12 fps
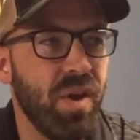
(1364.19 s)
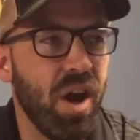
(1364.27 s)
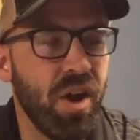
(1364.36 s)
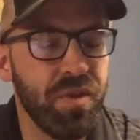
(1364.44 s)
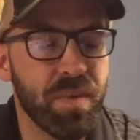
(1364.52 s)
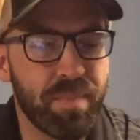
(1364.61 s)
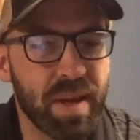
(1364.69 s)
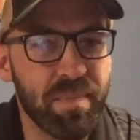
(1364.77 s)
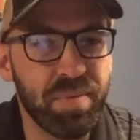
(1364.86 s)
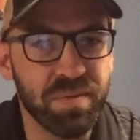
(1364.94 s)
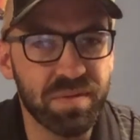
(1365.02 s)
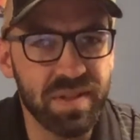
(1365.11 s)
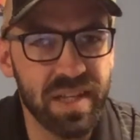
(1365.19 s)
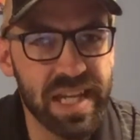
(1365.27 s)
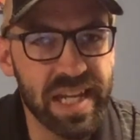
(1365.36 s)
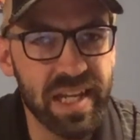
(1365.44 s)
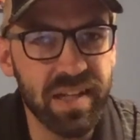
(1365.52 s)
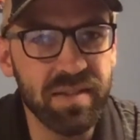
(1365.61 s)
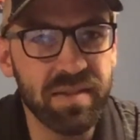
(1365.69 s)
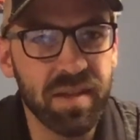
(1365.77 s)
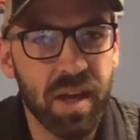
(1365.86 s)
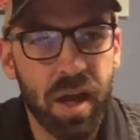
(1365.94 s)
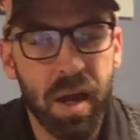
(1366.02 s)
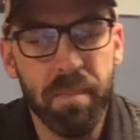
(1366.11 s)
other people's needs
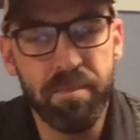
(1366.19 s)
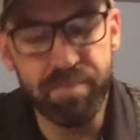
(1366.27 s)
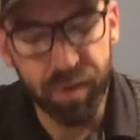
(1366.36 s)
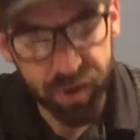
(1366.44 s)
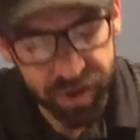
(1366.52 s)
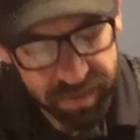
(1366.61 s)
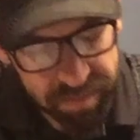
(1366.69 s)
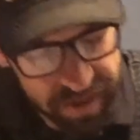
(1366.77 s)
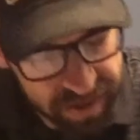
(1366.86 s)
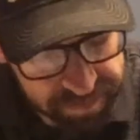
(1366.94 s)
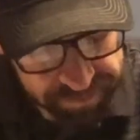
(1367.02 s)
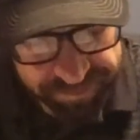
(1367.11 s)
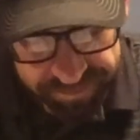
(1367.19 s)
burden me.